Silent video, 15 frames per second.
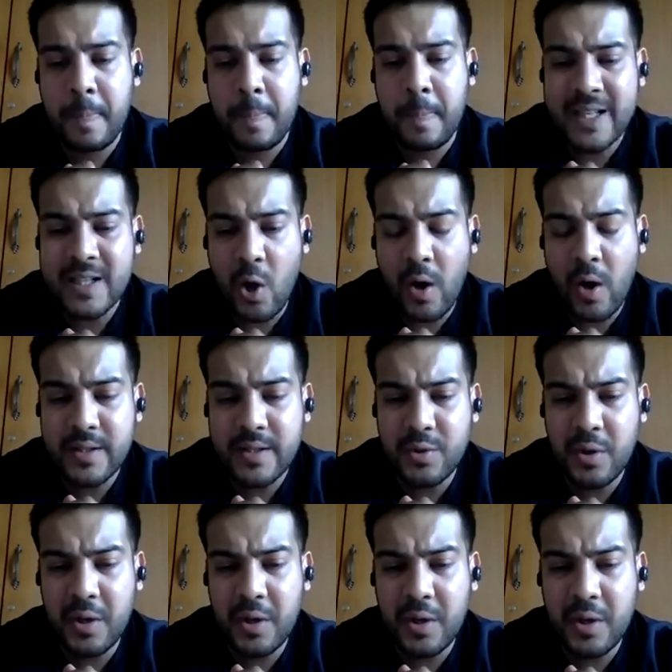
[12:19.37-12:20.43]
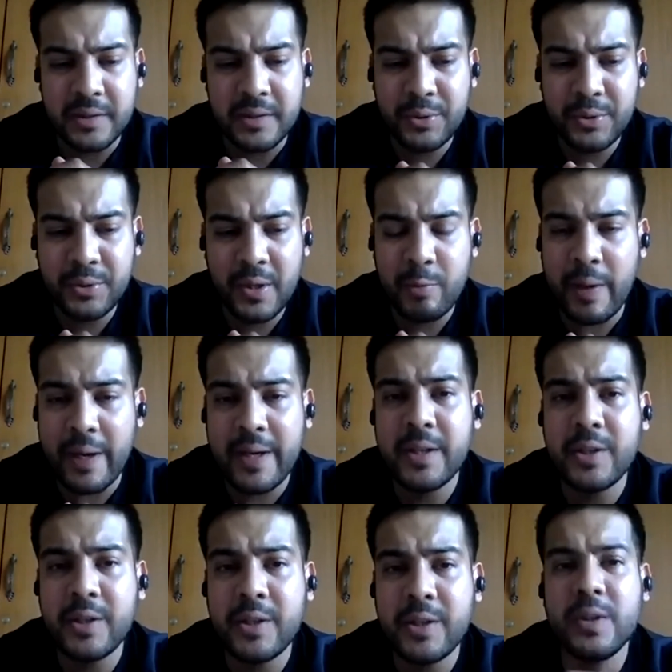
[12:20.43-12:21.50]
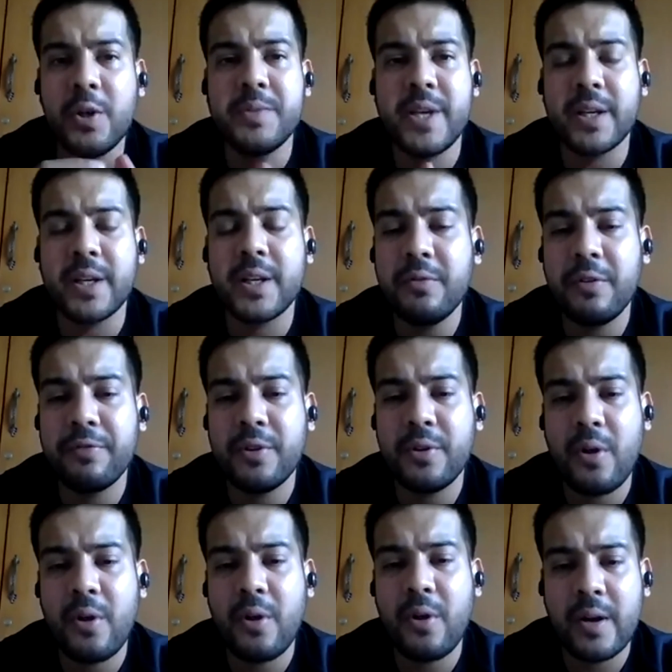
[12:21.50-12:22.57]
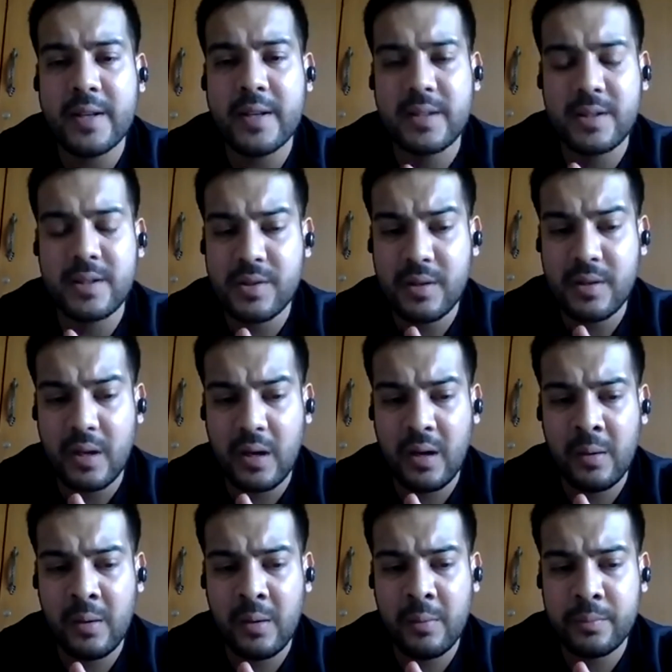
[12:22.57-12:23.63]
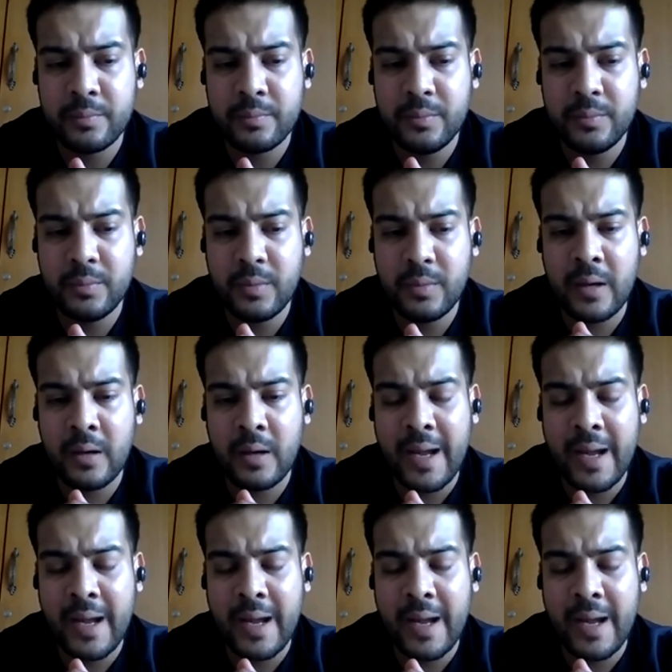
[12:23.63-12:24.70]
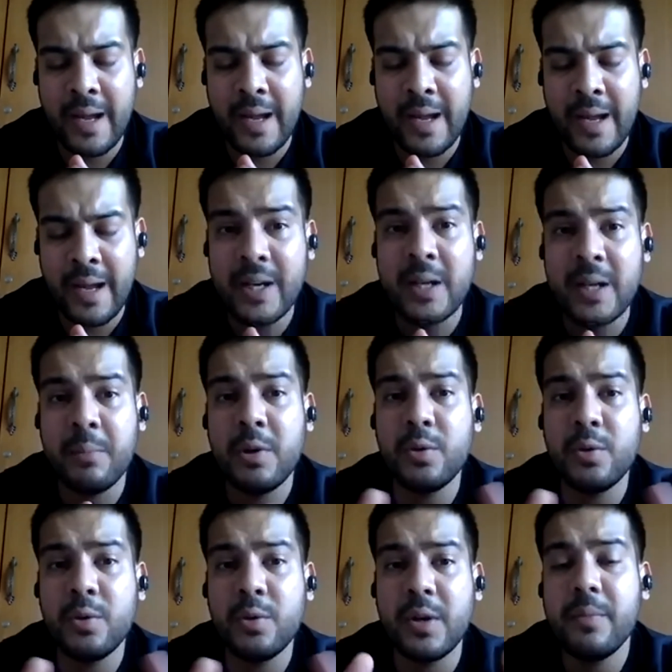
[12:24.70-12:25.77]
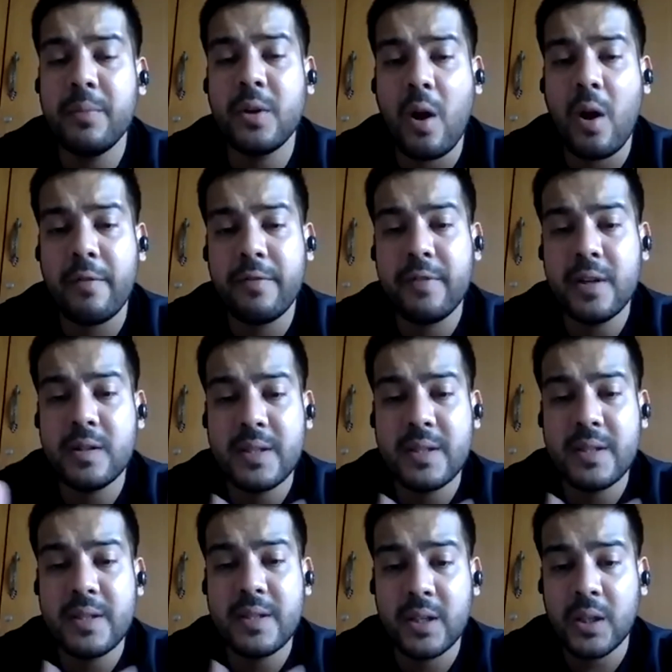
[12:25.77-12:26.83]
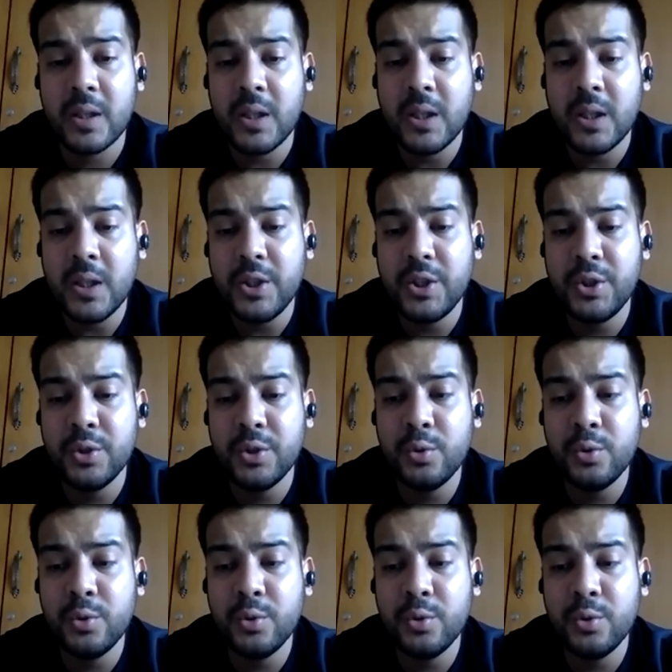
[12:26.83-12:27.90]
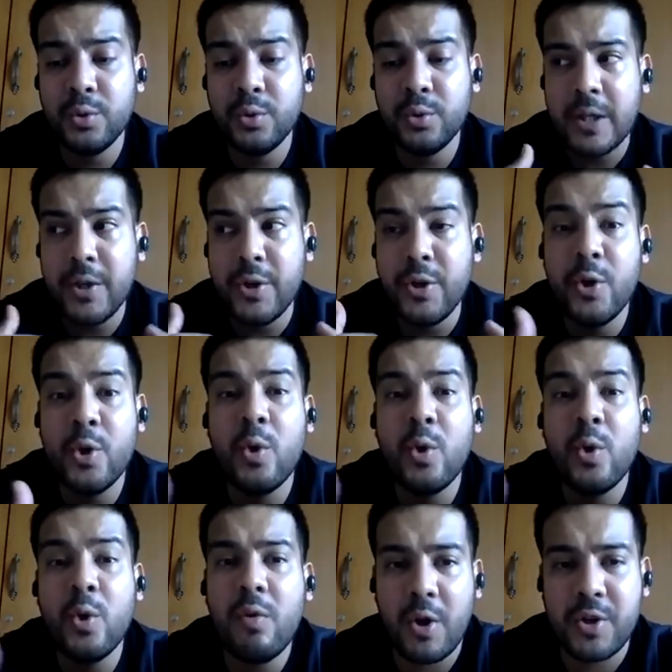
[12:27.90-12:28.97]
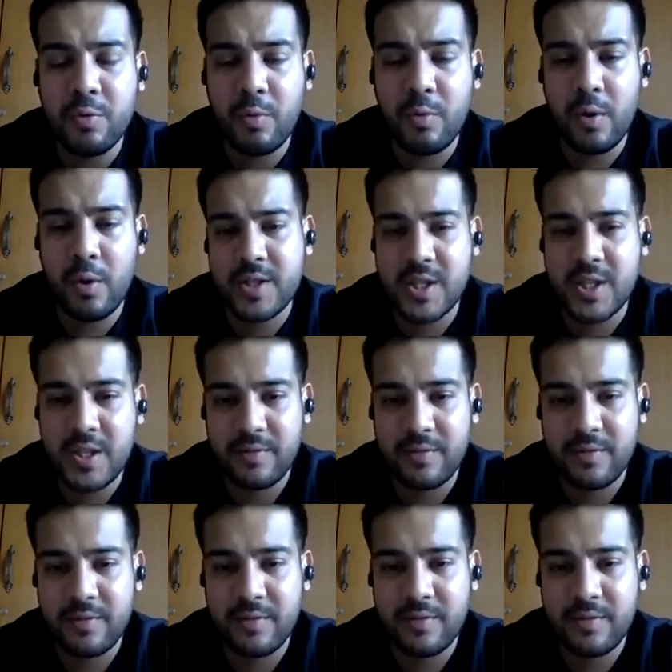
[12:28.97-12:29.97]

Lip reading: And as long as you are wedded to the objective of your organization, and you are able to give them the confidence that you know what you want to achieve,